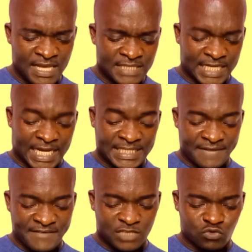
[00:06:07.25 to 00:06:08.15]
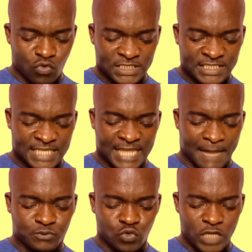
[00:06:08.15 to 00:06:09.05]
Secretariat was set
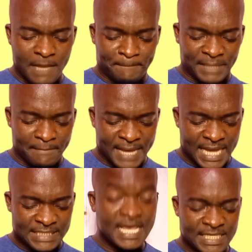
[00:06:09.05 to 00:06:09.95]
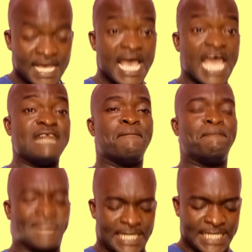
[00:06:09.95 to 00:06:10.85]
up to implement and
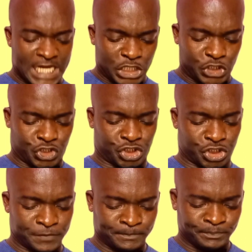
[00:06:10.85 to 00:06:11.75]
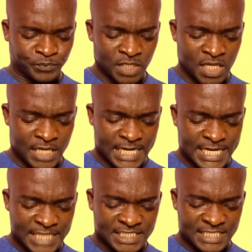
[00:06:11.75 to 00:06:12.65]
manage the
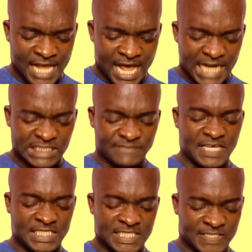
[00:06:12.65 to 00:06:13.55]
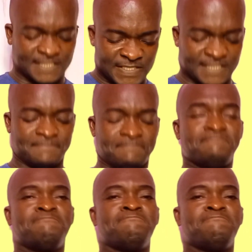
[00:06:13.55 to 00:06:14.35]
national identification system.